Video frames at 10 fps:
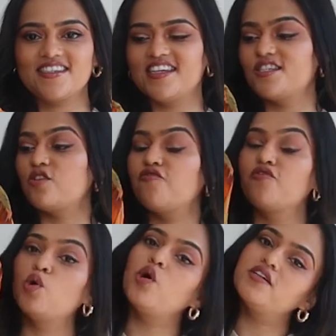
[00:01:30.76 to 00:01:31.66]
is this
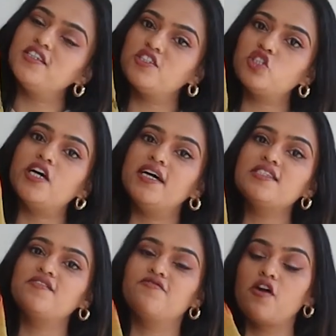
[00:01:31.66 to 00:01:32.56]
floral
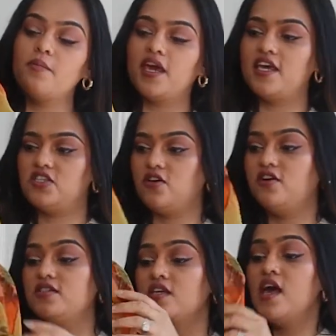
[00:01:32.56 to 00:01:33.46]
dress from
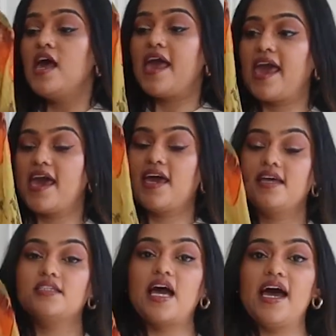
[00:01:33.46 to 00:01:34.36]
ASOS
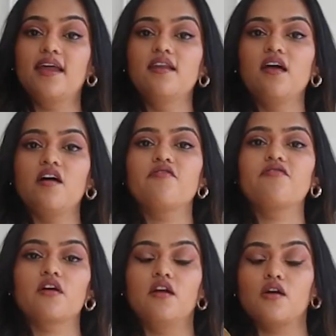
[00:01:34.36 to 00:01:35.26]
and I
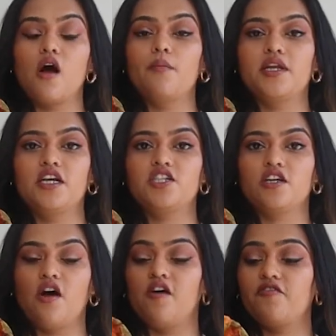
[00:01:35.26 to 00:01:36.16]
love the color
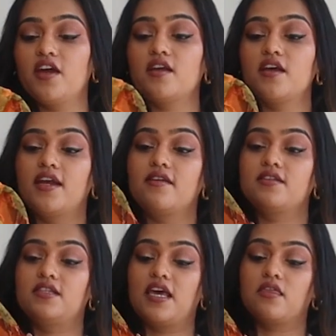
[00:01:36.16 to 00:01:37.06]
combination of it.
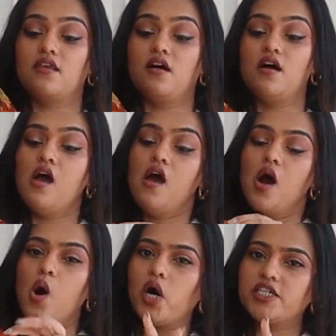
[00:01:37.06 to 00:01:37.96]
It's like the
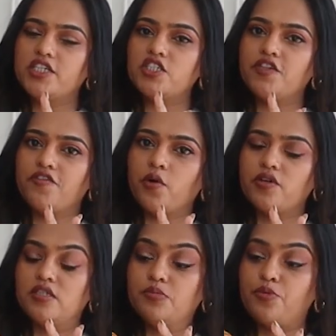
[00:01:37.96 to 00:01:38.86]
orange
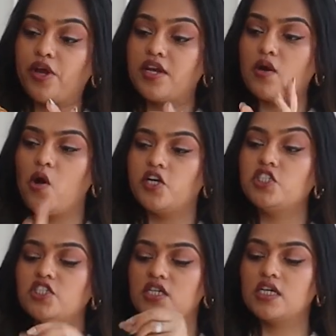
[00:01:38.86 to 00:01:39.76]
floral print,
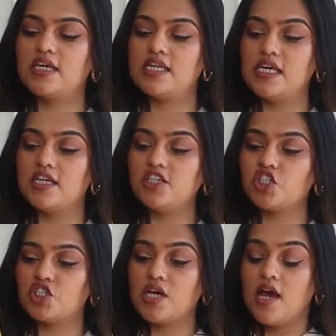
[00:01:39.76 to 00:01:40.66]
orange and
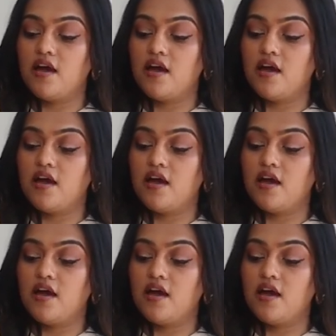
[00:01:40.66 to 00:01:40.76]
greenish